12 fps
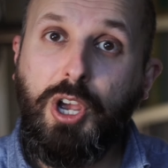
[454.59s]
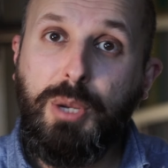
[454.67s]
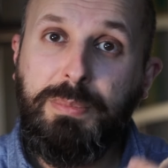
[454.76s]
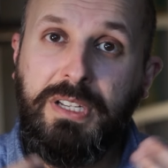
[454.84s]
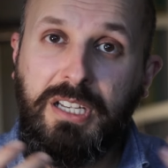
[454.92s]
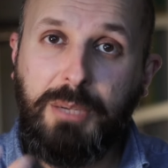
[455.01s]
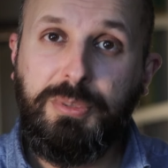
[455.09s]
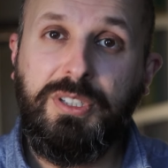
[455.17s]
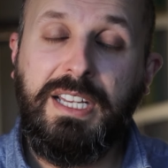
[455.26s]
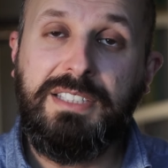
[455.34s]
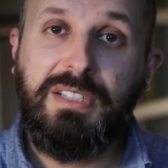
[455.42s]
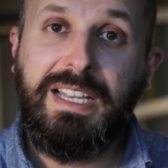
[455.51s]
opening up your
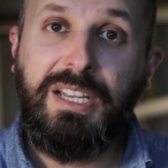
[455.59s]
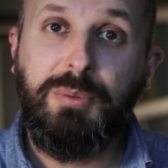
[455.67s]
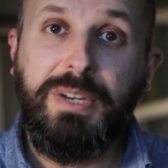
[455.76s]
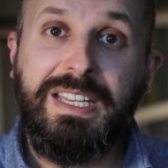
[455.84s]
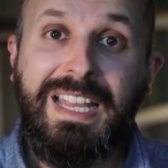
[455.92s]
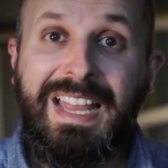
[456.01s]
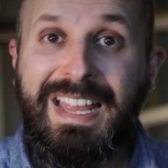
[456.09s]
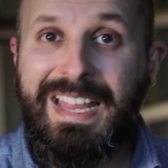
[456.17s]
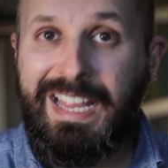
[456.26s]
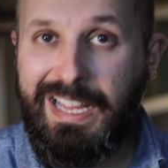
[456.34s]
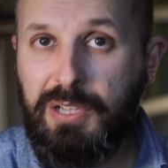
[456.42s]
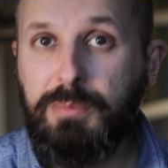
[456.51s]
nasal airway
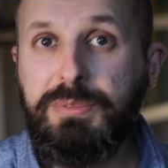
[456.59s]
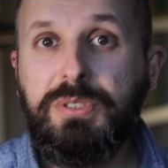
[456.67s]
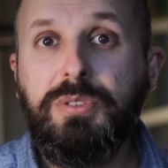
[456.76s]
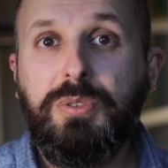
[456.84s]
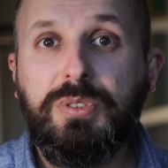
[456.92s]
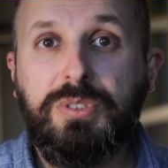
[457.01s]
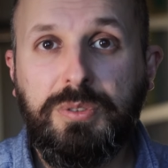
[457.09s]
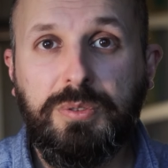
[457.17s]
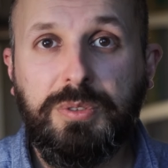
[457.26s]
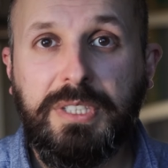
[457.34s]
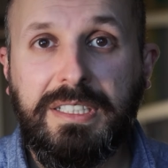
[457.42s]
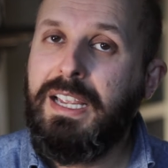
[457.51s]
helps your
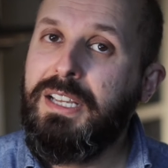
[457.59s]
snoring.